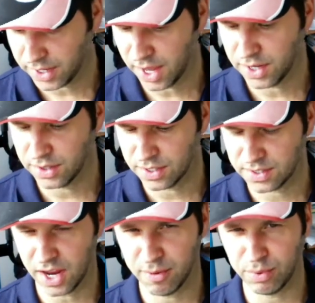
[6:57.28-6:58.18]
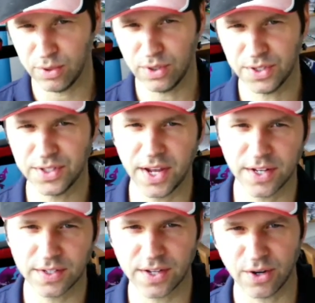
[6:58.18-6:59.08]
getting the sample
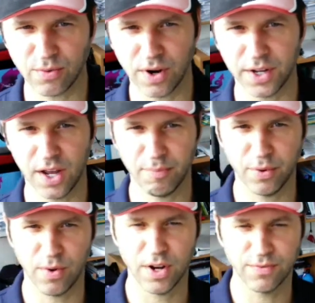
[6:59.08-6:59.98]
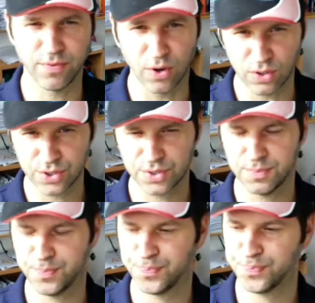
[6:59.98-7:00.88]
data set up and running first,